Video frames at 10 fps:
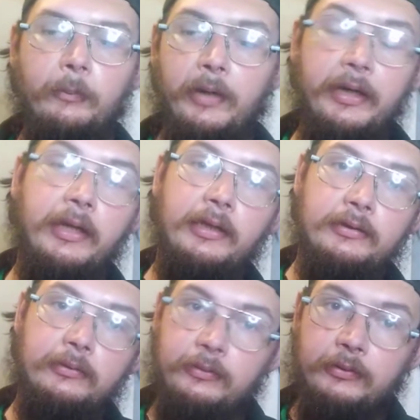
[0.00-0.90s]
But I did
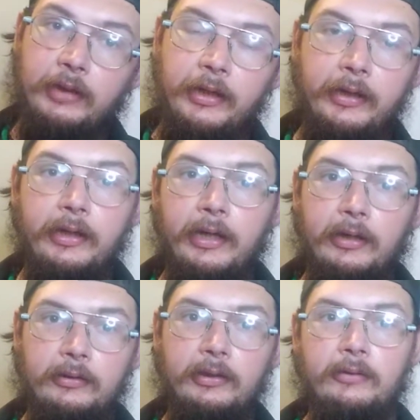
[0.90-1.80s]
tighten it
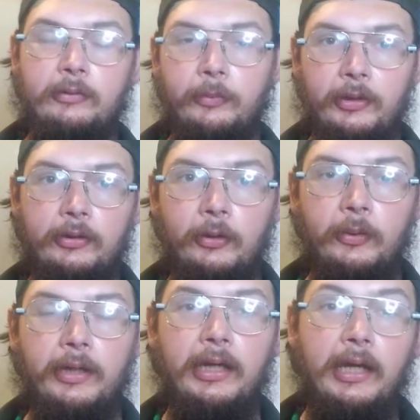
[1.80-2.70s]
down enough to be able to
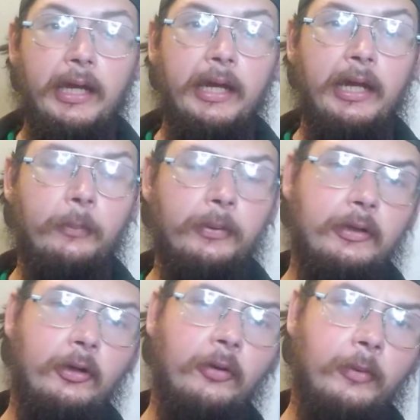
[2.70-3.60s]
do it, and I put
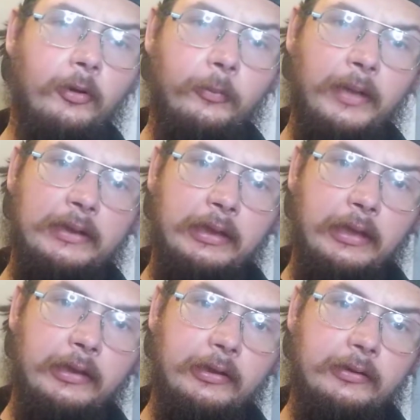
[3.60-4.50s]
the whole mower back
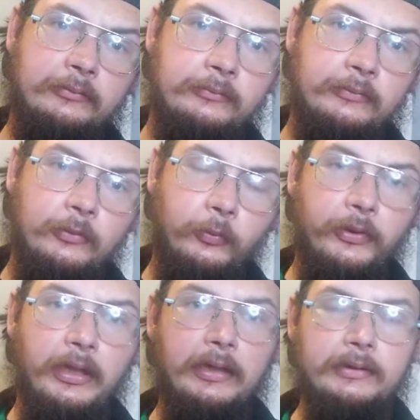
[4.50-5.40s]
together
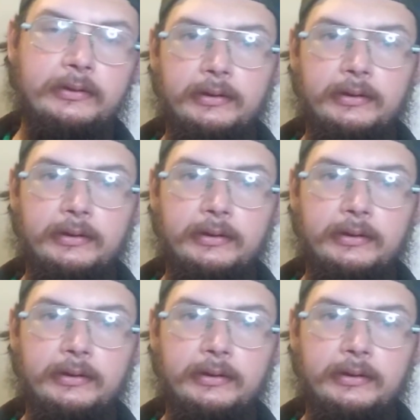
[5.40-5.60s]
with this.